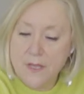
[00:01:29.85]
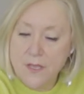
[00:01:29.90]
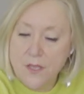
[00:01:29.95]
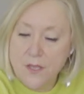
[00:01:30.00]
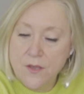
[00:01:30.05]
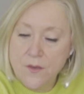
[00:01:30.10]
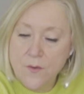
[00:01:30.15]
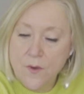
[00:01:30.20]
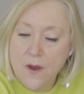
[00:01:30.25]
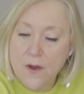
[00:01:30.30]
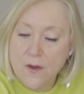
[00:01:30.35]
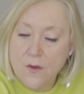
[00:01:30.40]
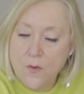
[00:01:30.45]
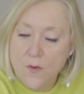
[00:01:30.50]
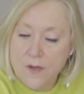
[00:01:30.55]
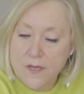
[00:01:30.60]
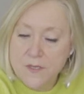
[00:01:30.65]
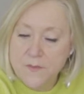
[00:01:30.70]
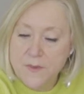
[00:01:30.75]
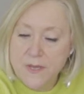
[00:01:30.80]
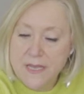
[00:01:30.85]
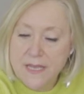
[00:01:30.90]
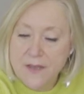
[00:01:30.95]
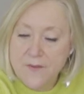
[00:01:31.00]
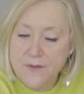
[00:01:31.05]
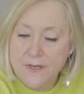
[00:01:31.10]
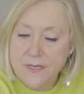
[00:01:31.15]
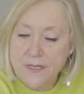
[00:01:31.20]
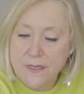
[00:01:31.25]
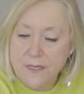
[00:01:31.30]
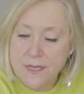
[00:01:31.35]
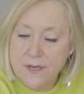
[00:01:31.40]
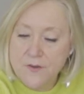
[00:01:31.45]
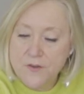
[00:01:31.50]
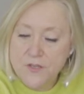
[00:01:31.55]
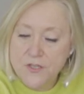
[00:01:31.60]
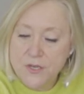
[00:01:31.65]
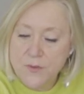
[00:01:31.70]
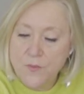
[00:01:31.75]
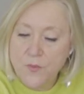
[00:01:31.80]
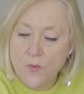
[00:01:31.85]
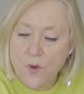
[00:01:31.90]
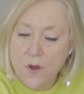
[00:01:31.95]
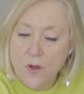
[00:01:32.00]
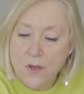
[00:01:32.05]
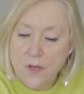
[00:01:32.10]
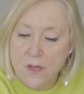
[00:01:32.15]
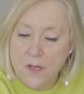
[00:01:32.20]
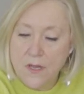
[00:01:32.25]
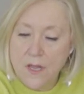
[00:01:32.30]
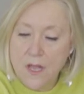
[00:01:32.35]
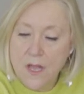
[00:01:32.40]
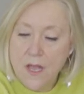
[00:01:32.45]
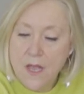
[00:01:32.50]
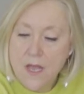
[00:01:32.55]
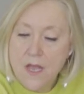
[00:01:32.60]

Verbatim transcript: You are going to be given a leadership role.